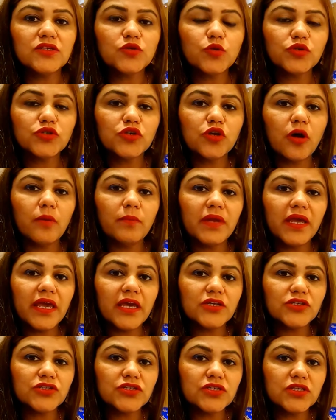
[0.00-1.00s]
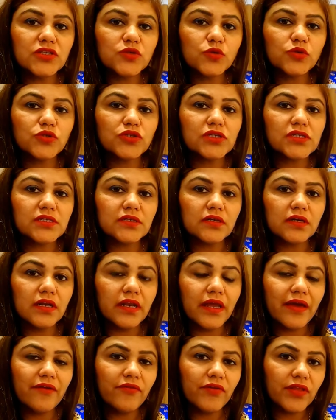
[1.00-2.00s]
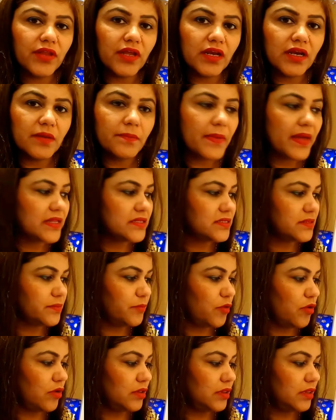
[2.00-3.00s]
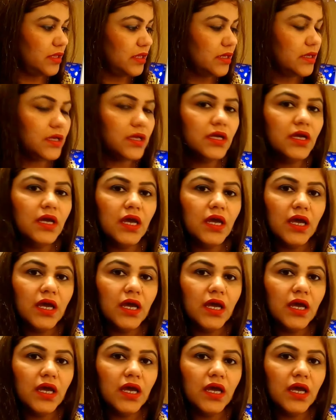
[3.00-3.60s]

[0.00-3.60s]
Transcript: the social obligations the social circle everything depends upon the um,